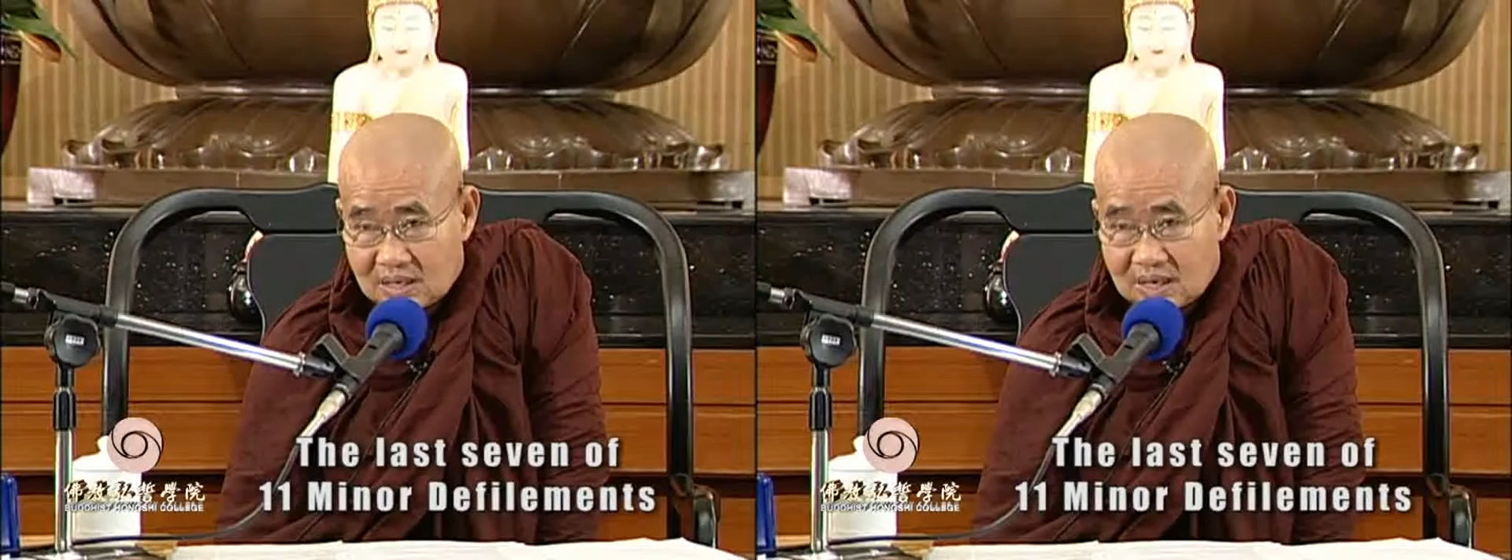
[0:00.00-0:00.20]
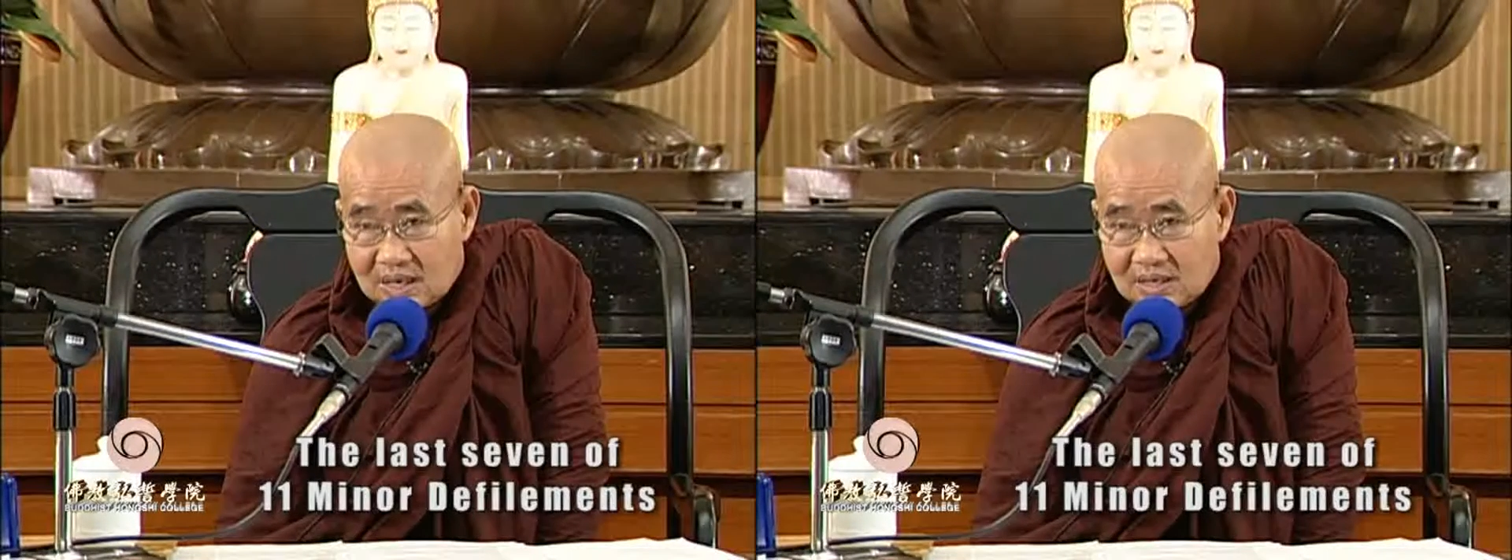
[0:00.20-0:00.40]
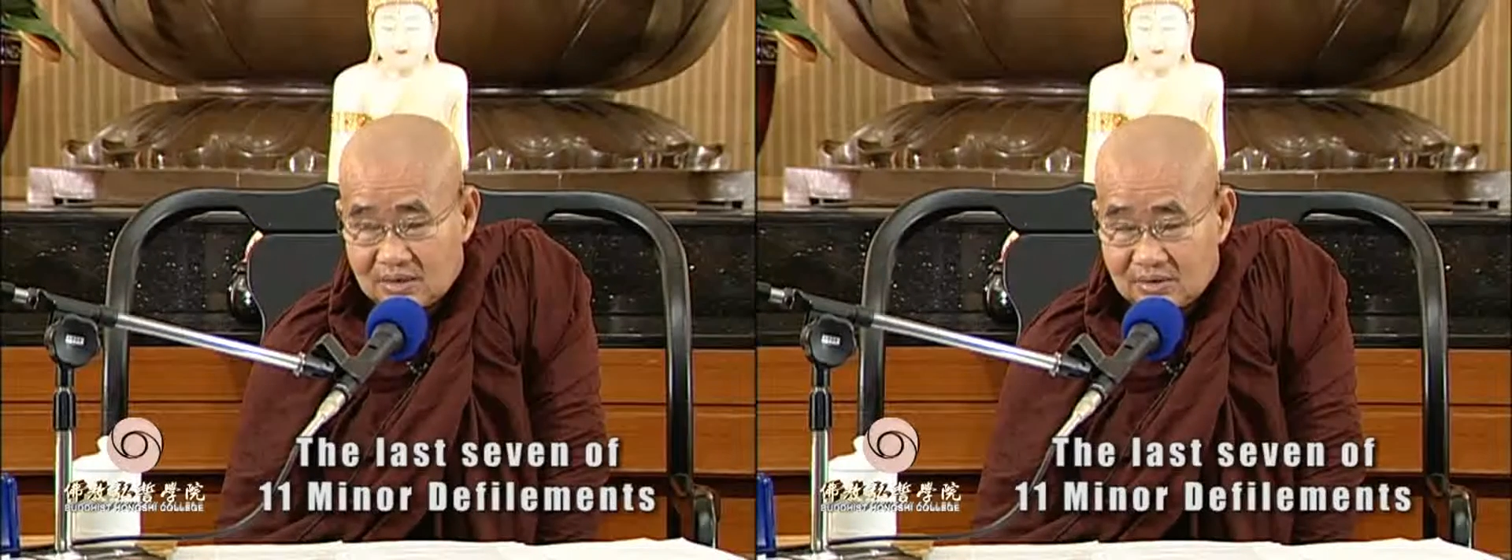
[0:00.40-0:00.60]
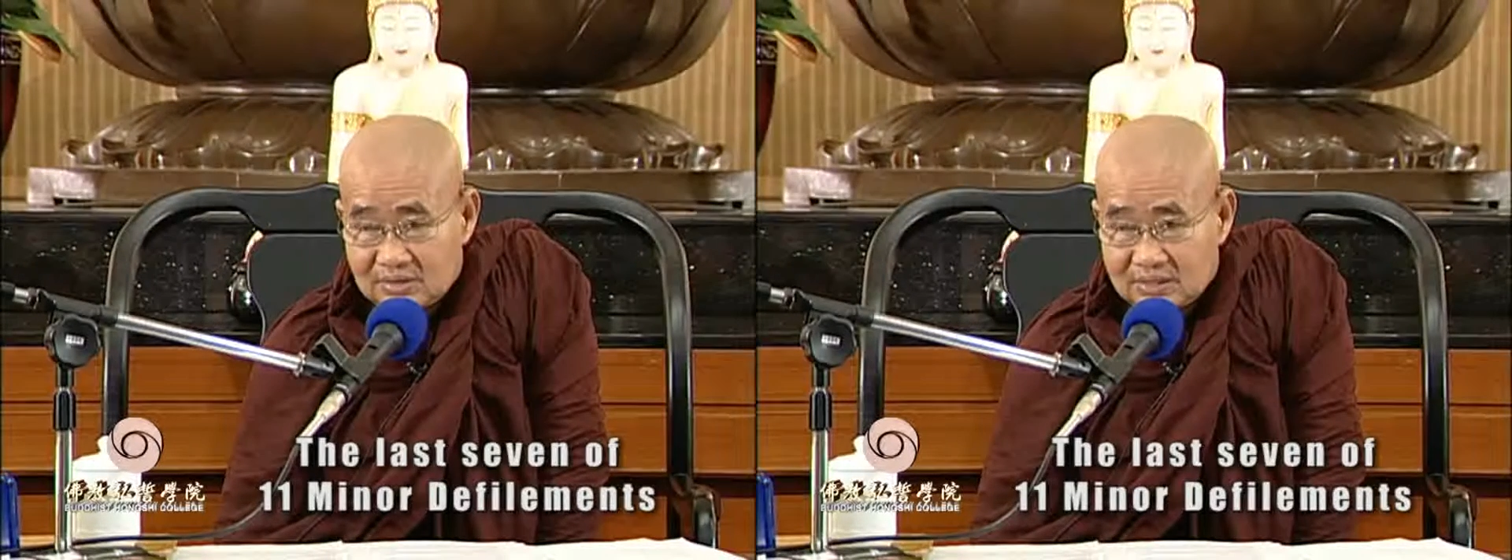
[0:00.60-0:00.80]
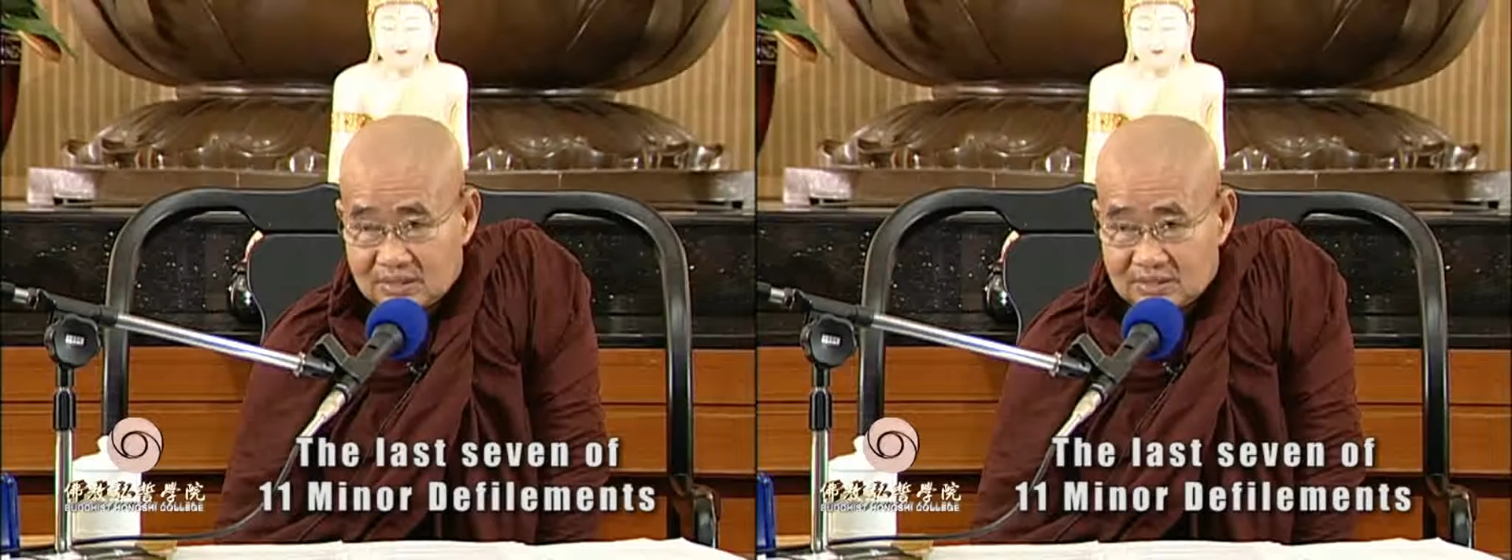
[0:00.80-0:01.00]

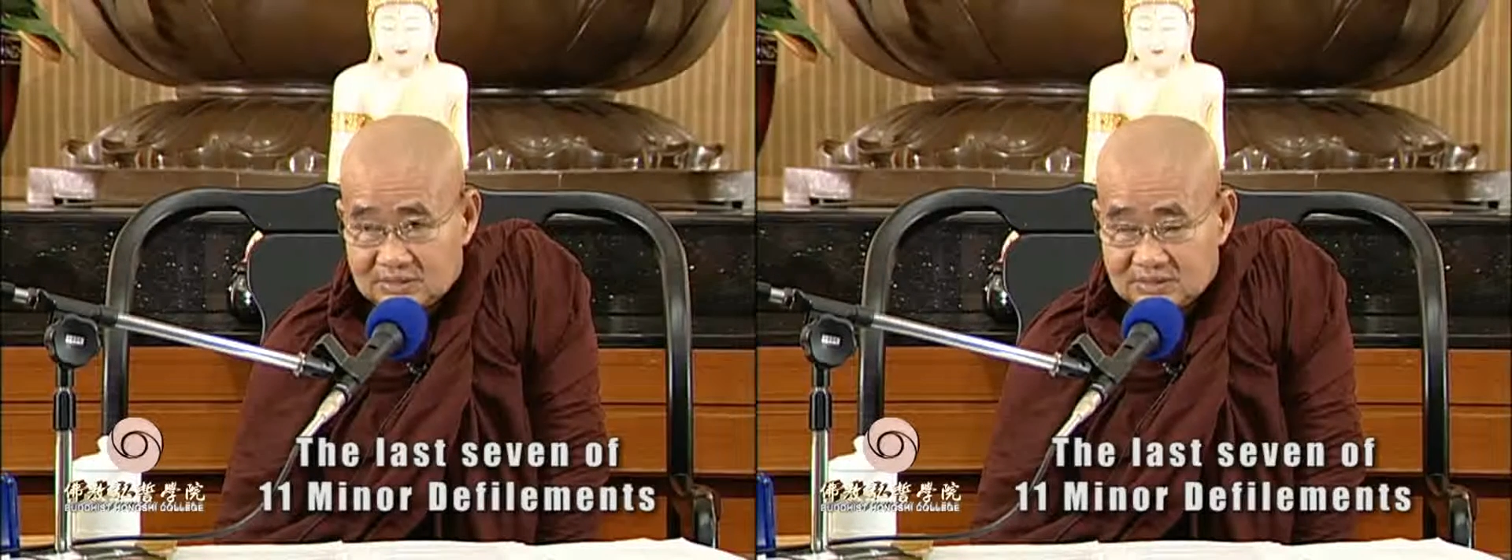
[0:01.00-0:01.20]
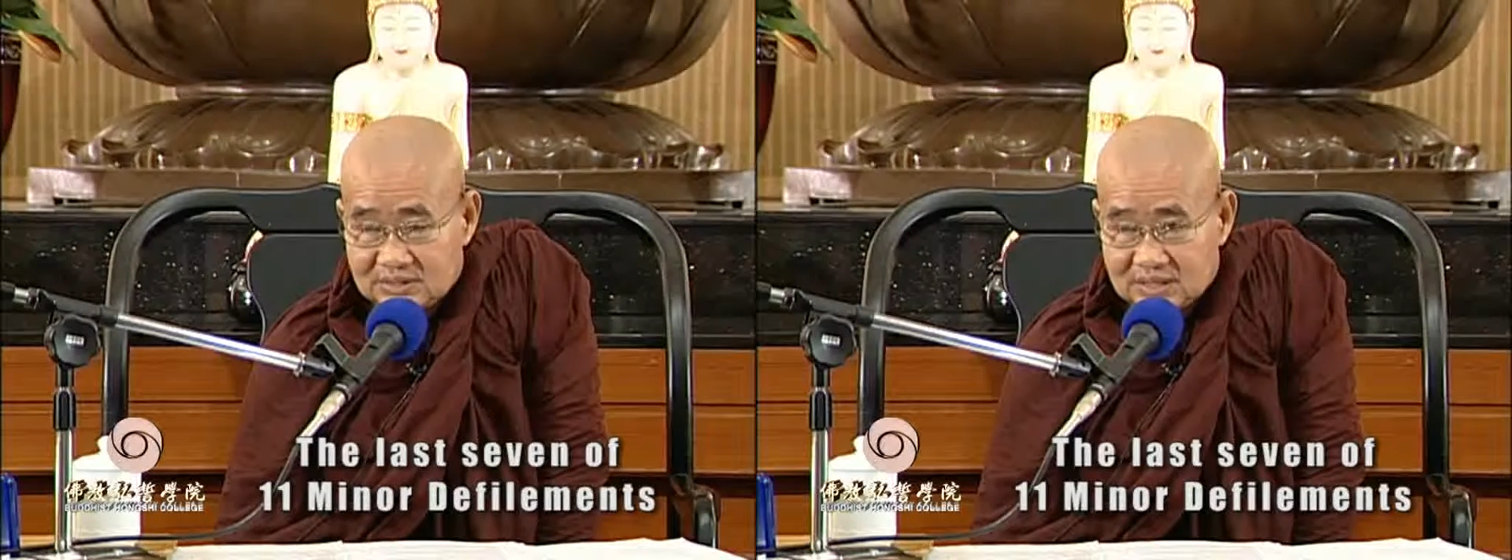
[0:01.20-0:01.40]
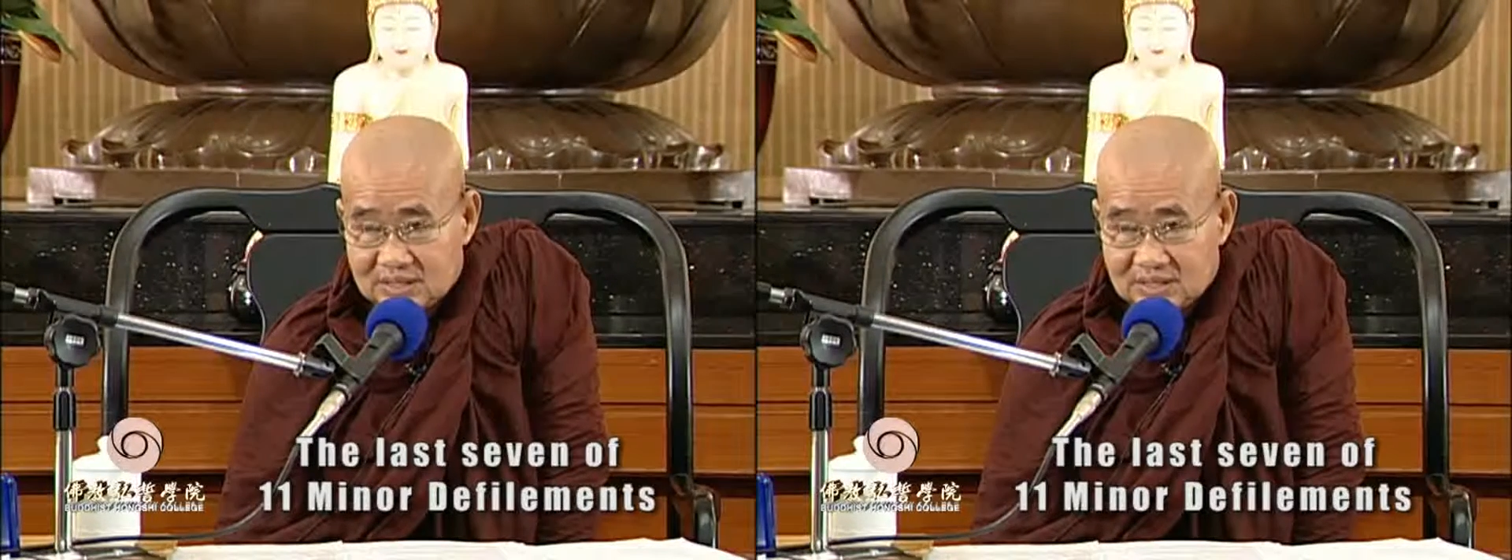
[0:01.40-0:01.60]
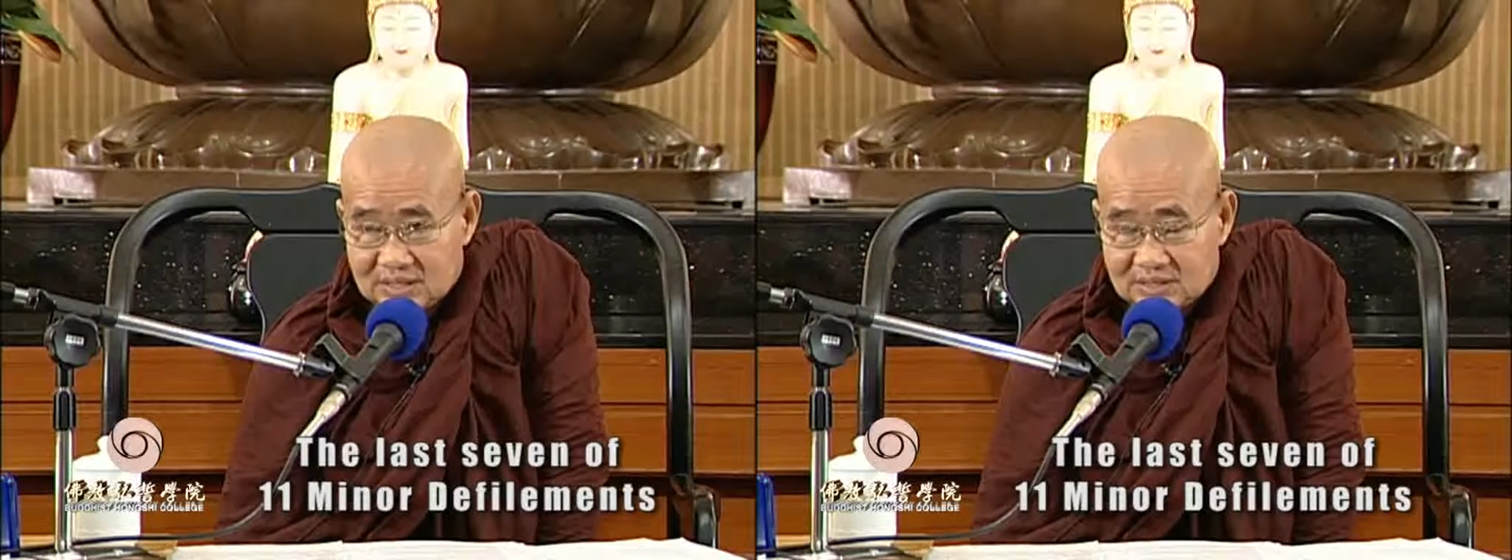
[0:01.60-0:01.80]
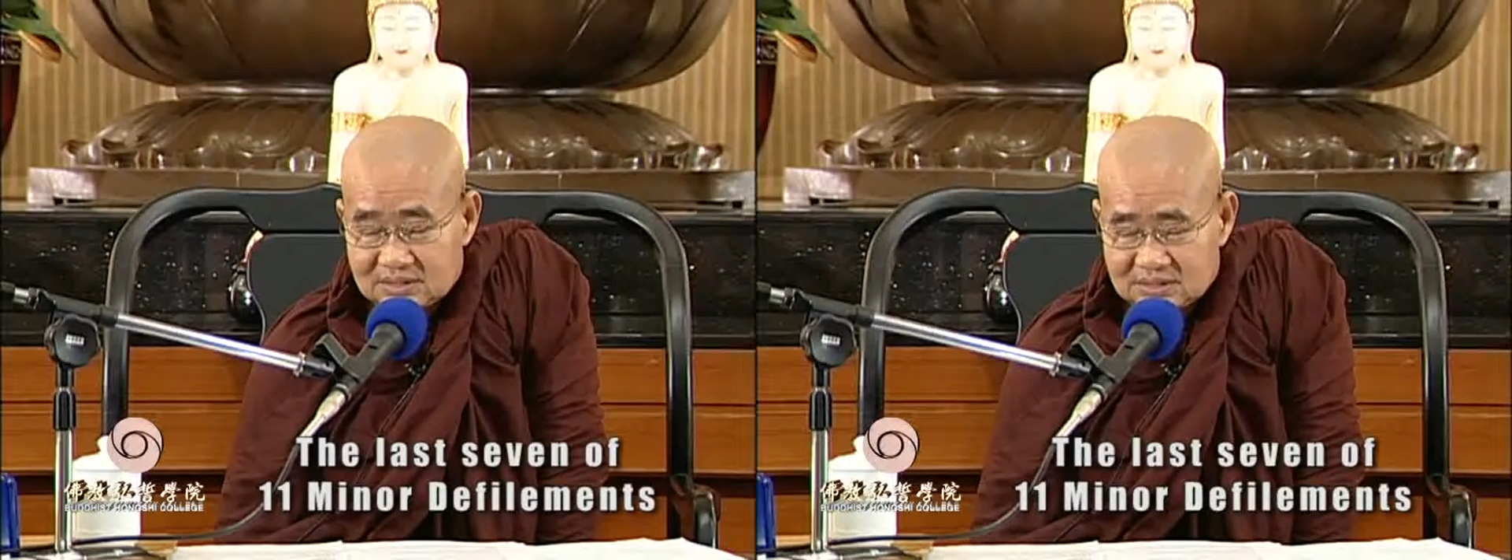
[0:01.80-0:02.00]
aloka kasina light